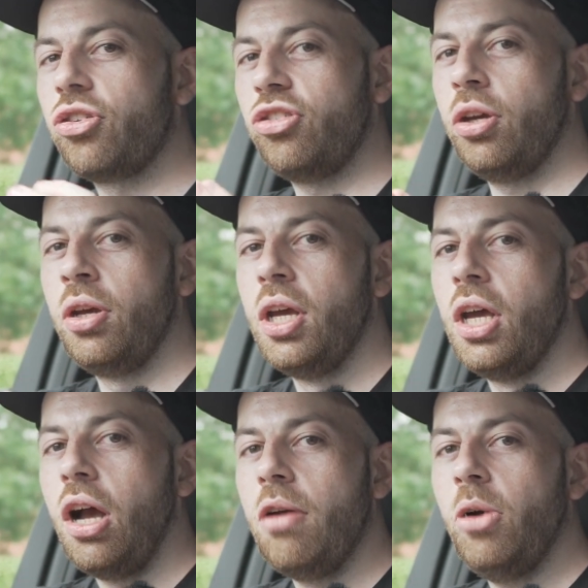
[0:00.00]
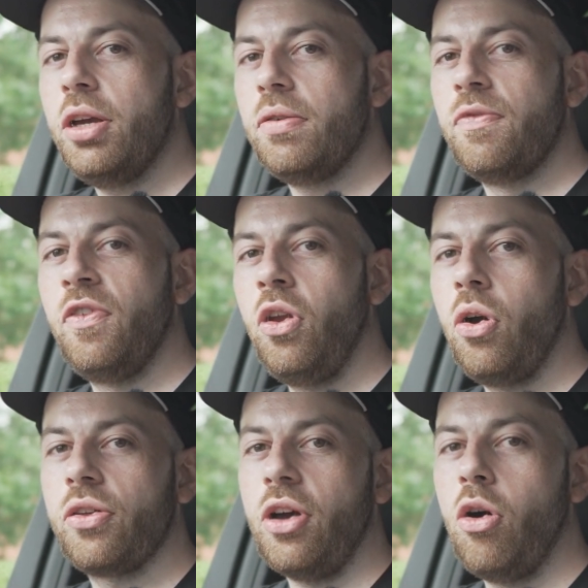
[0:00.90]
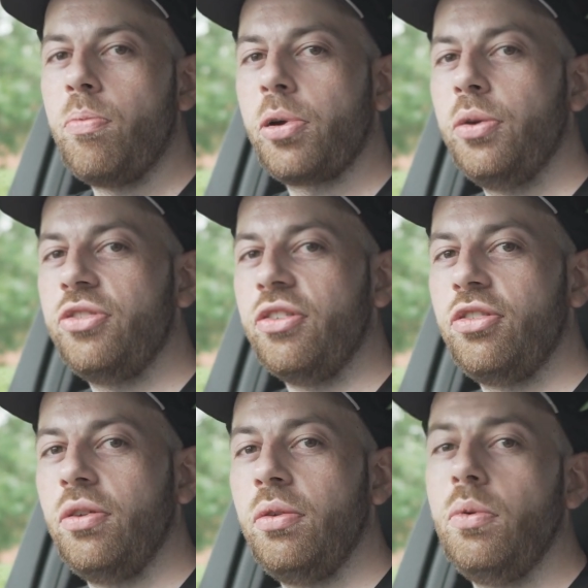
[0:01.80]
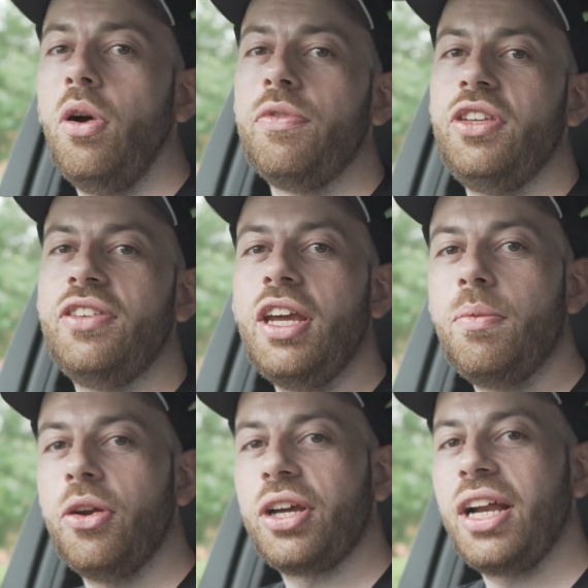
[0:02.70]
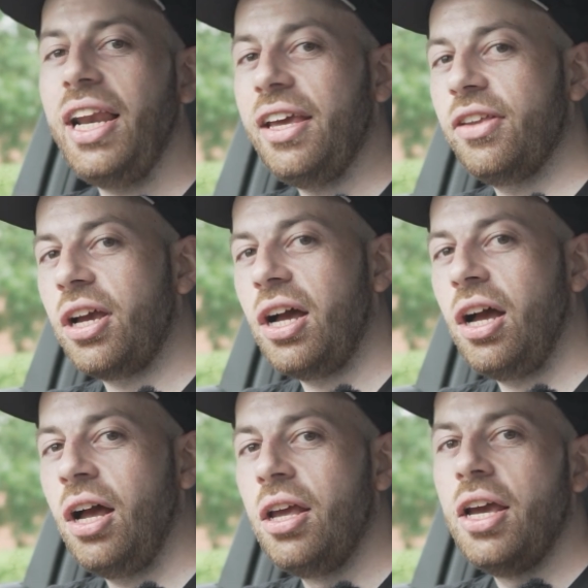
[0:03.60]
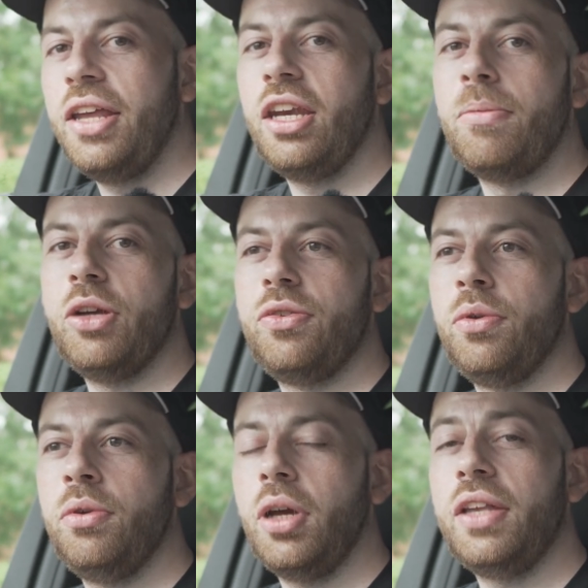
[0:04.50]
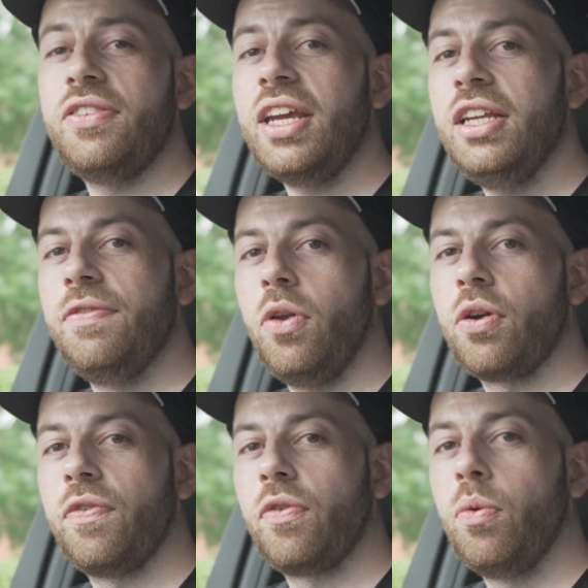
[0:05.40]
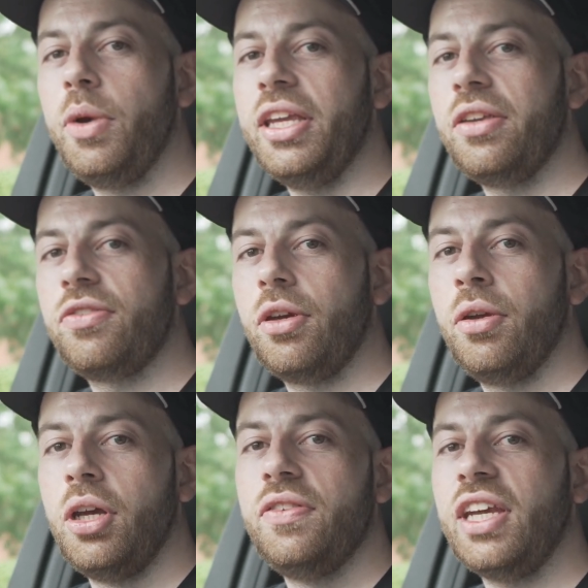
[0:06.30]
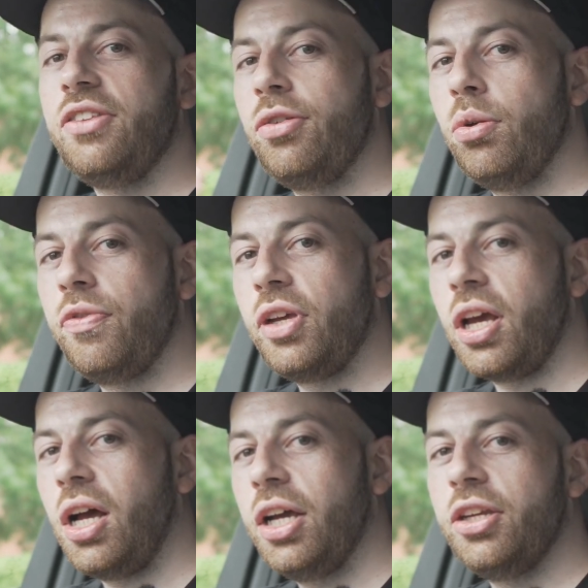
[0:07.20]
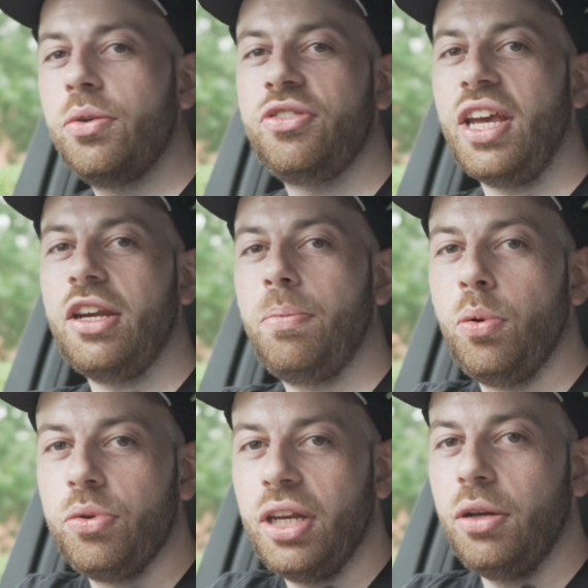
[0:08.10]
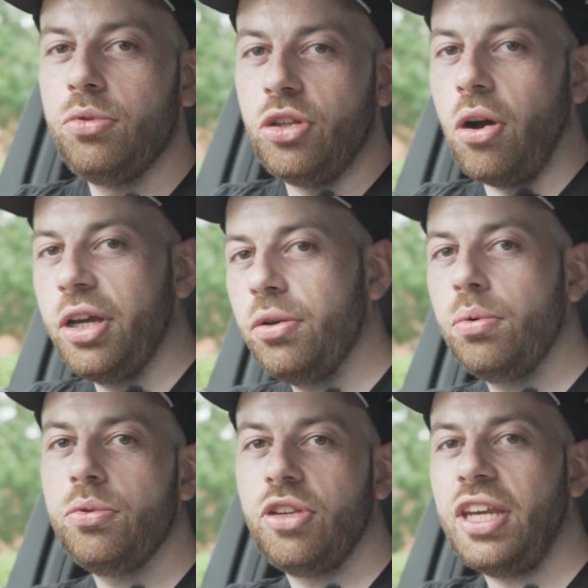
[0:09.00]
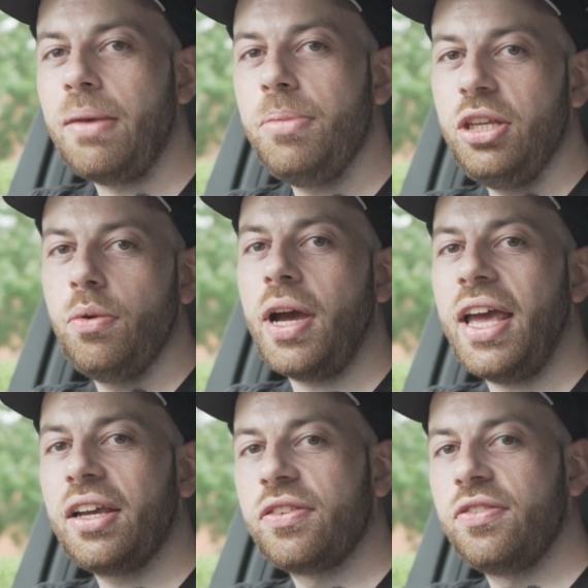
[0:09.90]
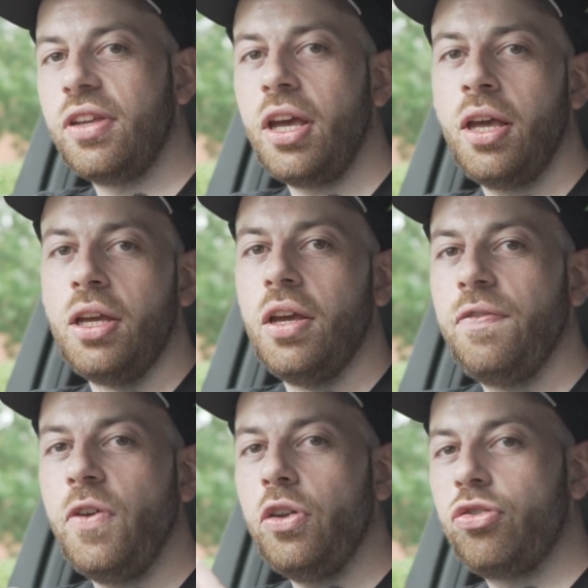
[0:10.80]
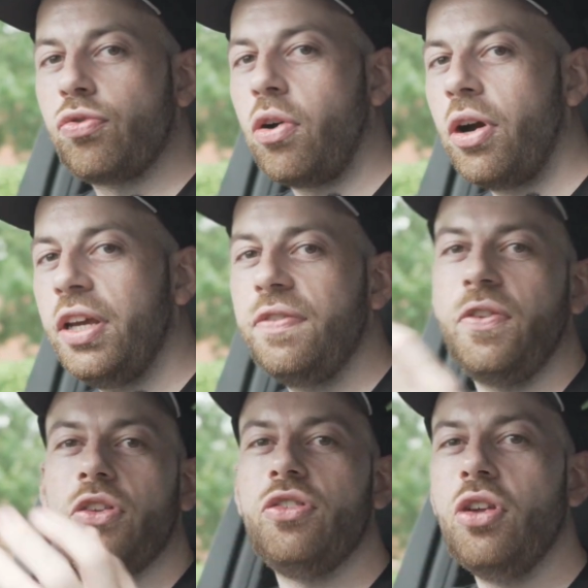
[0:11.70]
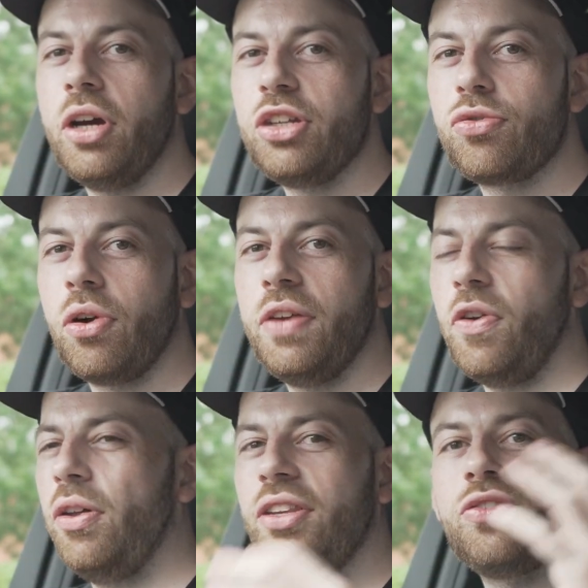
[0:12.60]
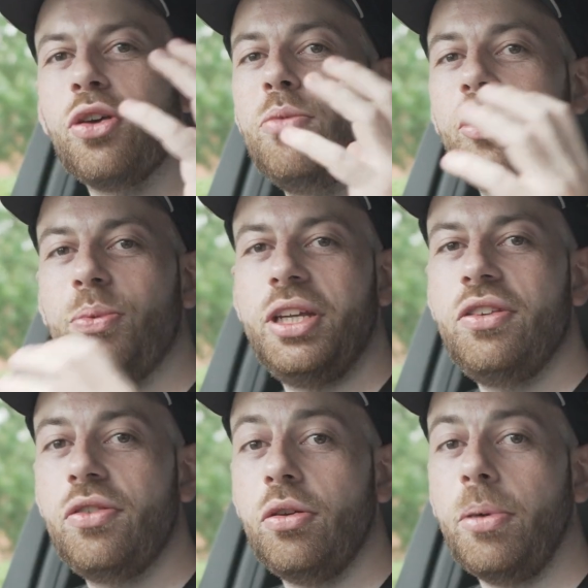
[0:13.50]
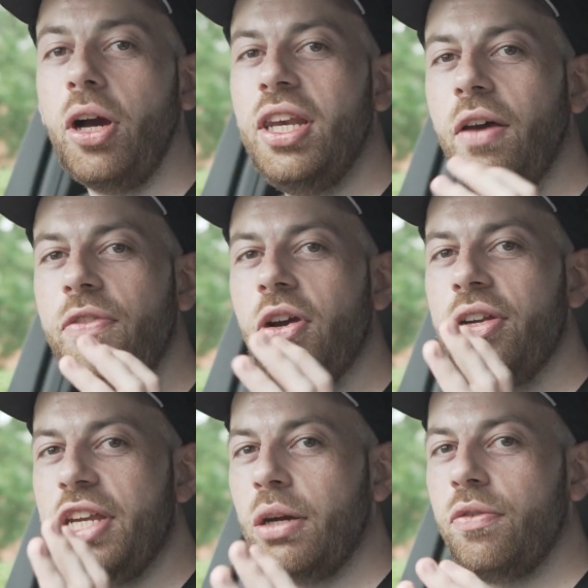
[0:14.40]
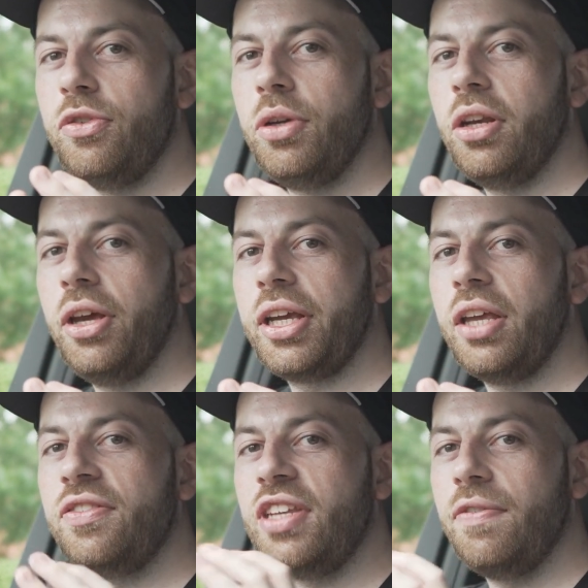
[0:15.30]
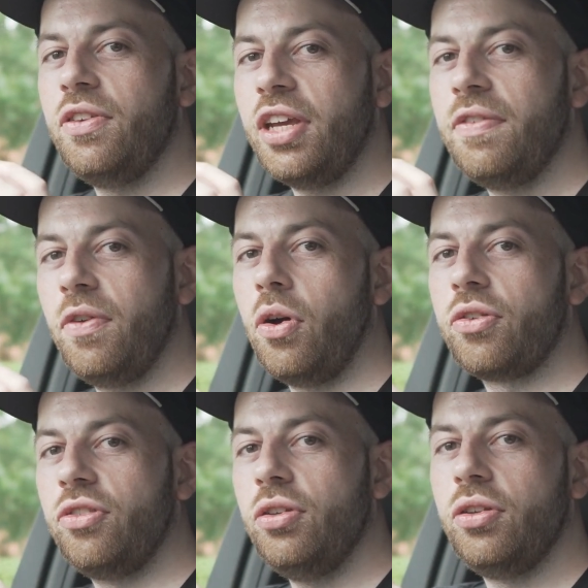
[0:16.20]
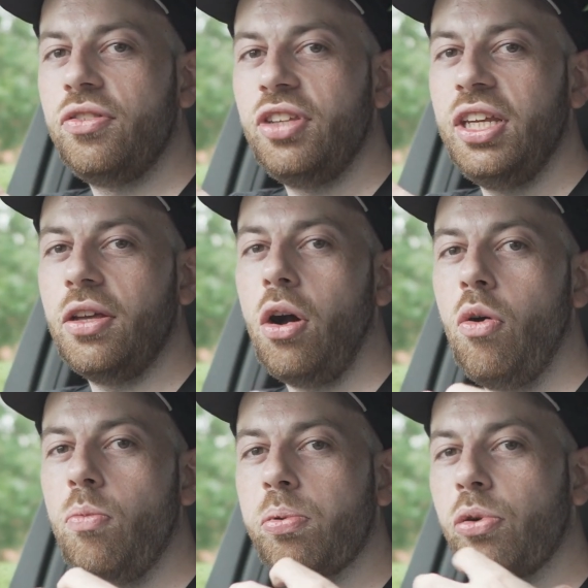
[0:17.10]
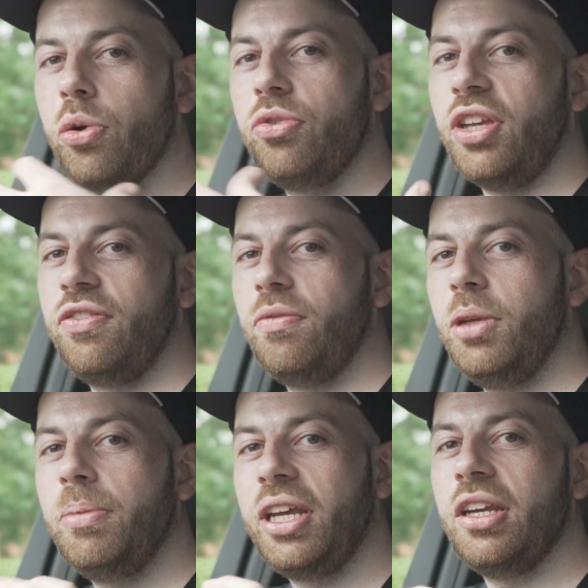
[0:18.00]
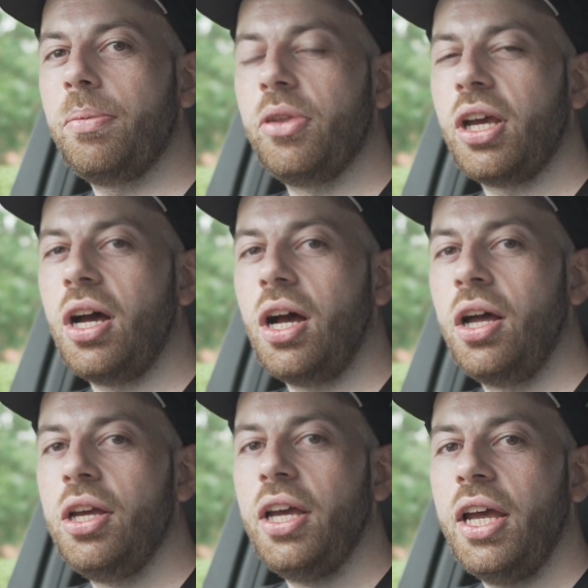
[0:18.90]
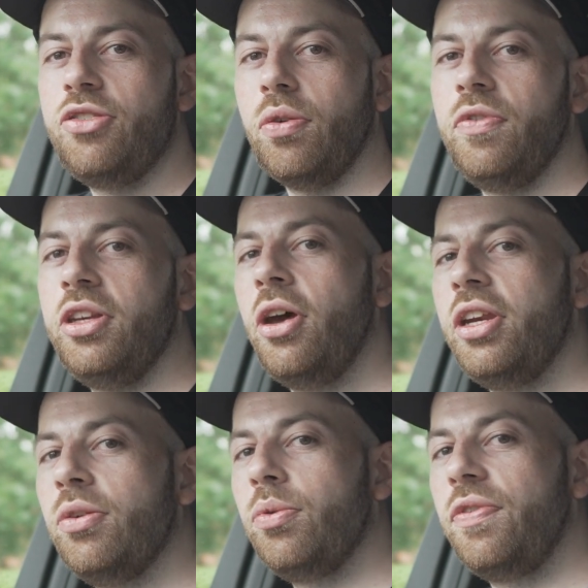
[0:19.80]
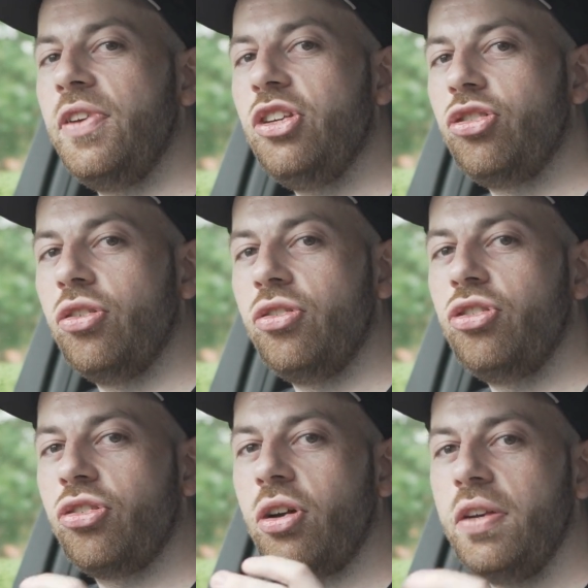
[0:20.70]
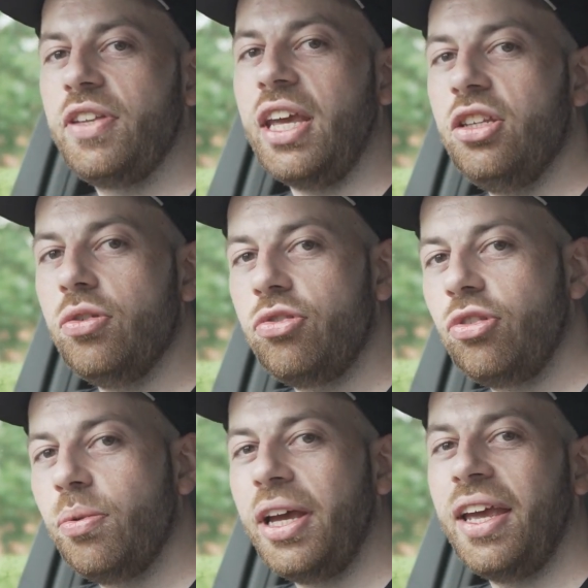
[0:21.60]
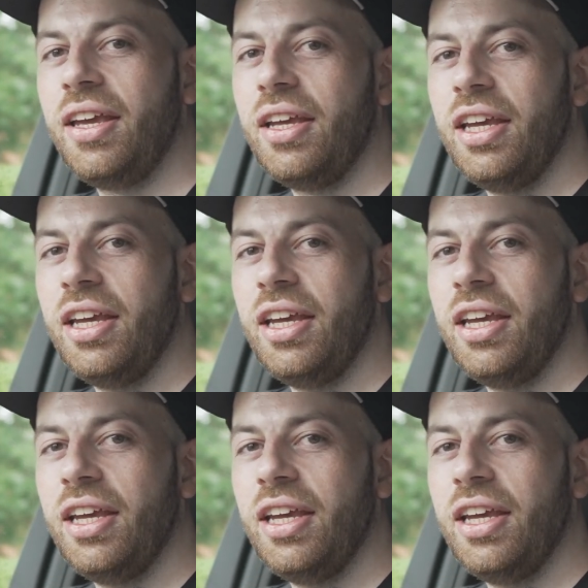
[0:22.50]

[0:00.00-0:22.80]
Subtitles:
So I might vlog the whole process. So obviously day one, I collect the car, and then I might do a daily vlog for a week. So day 2 of the car, you know, setting up all the little dials and MBUX, first drive, first night drive. Oh, there's so much we can do. But I love the idea of doing like a 7-day vlog, so you can see the whole process of me picking up the car and sort of learning all the features and just kind of getting used to it.